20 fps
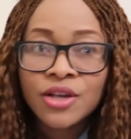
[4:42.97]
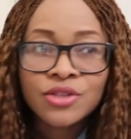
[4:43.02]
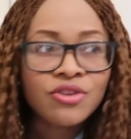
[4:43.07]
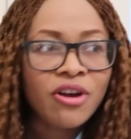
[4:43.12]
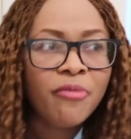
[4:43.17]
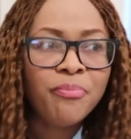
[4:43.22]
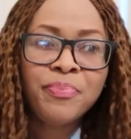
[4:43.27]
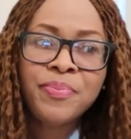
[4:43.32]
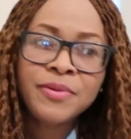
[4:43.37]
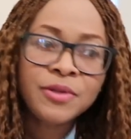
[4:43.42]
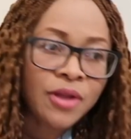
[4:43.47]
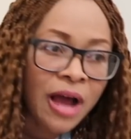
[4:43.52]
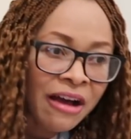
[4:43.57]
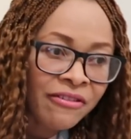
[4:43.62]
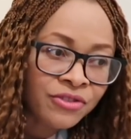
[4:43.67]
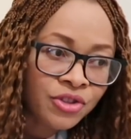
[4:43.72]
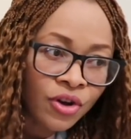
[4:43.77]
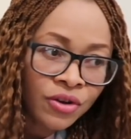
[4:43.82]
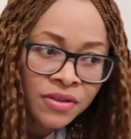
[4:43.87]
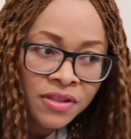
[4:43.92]
So
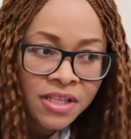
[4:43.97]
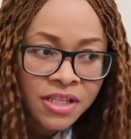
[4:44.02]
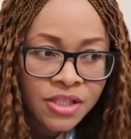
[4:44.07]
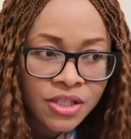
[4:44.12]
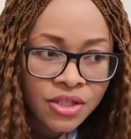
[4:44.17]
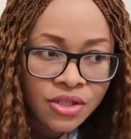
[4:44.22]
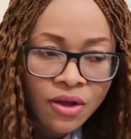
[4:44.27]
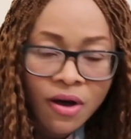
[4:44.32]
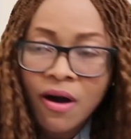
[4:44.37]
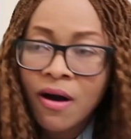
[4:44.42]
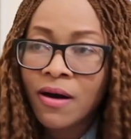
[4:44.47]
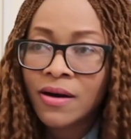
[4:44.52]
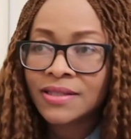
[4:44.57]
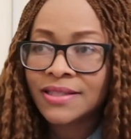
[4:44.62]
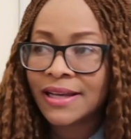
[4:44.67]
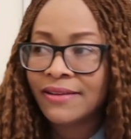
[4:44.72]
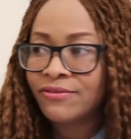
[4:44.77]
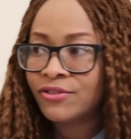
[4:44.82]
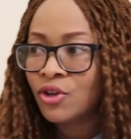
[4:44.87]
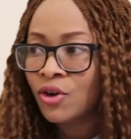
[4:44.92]
I've done this
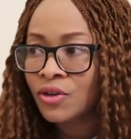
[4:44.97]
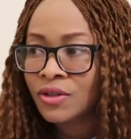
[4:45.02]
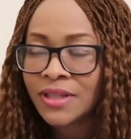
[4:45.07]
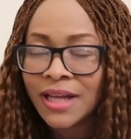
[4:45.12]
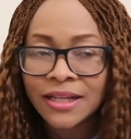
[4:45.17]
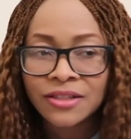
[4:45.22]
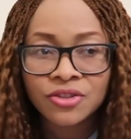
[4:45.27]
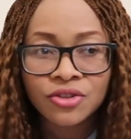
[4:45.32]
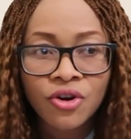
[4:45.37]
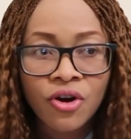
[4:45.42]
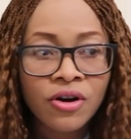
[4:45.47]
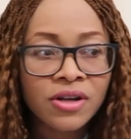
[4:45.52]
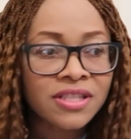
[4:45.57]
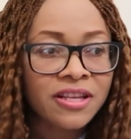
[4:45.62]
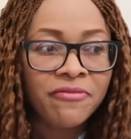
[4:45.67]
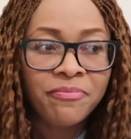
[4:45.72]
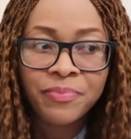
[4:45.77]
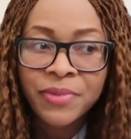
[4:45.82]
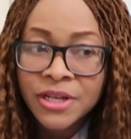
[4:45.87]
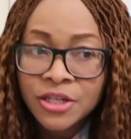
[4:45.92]
course, I've done that
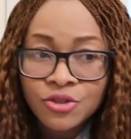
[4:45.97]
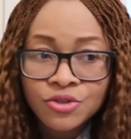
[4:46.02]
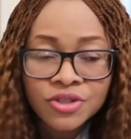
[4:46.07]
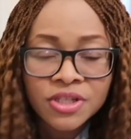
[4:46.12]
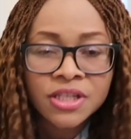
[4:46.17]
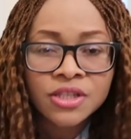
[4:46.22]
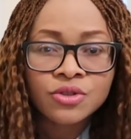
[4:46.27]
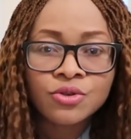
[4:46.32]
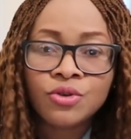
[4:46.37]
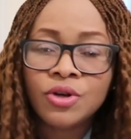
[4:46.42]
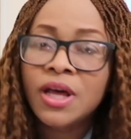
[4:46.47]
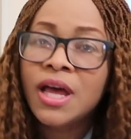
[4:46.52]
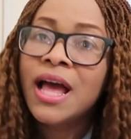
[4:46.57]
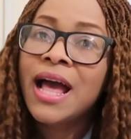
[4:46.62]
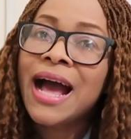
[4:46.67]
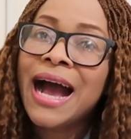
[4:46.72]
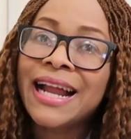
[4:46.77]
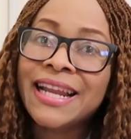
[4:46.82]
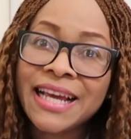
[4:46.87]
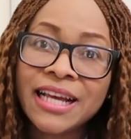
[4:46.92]
course, I've been to this school.
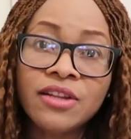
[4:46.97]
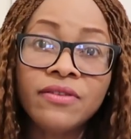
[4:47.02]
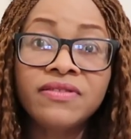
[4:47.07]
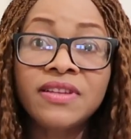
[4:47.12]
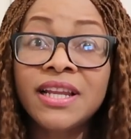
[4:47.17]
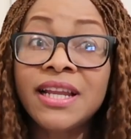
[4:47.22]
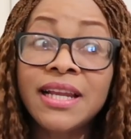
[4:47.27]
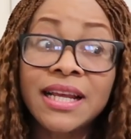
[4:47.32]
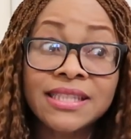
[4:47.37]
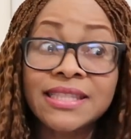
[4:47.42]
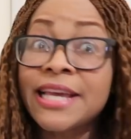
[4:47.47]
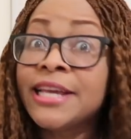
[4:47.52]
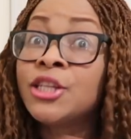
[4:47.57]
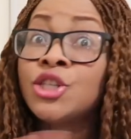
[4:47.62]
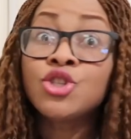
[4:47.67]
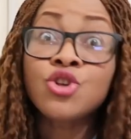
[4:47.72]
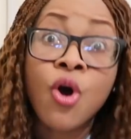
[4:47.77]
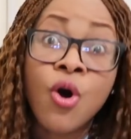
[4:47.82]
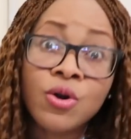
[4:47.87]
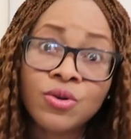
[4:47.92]
At the end of the day, let's say
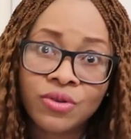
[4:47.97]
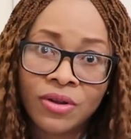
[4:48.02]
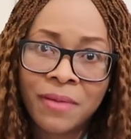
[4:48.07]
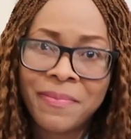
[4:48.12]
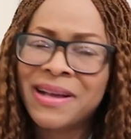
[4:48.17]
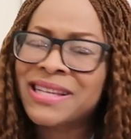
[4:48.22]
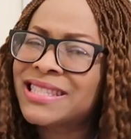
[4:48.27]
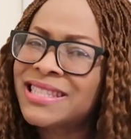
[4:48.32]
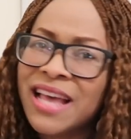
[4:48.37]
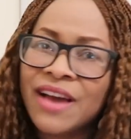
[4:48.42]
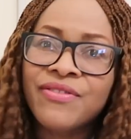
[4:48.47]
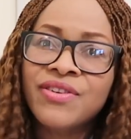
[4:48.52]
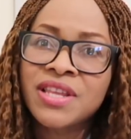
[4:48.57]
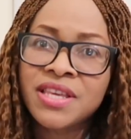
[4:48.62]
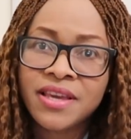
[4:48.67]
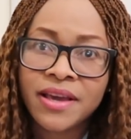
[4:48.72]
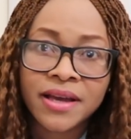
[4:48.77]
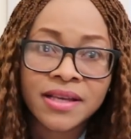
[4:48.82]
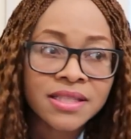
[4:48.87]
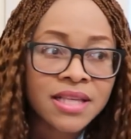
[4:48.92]
in total about
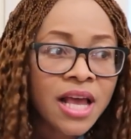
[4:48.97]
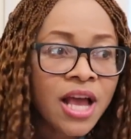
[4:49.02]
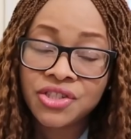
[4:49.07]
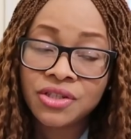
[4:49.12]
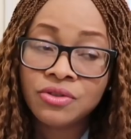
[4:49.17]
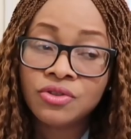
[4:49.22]
7 years.